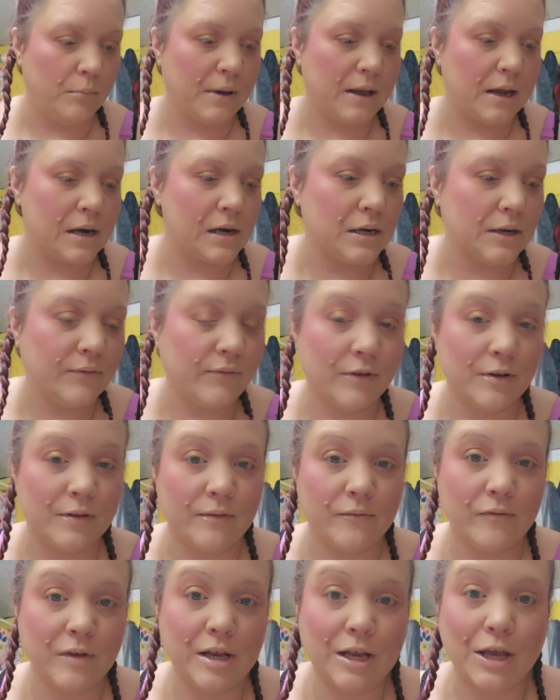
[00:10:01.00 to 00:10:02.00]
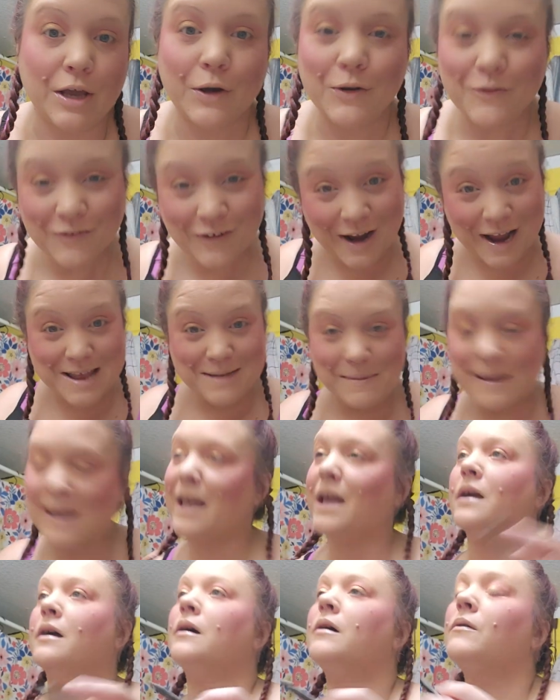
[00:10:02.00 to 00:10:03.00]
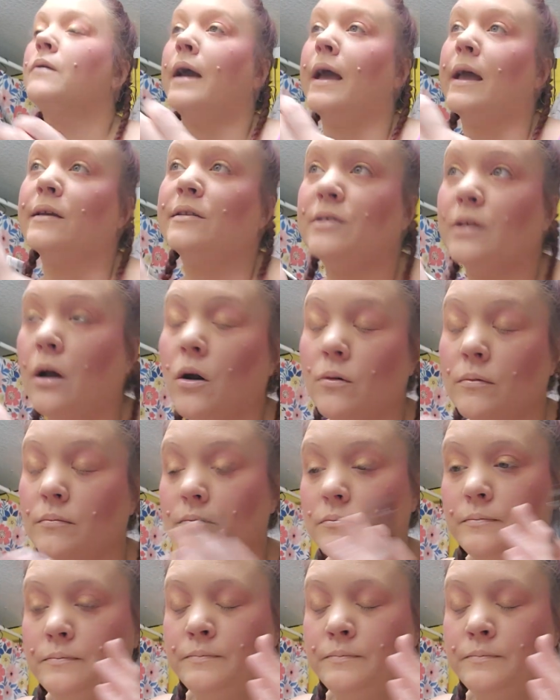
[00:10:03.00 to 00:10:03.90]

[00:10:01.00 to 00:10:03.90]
better for the video for Amy. Okay, so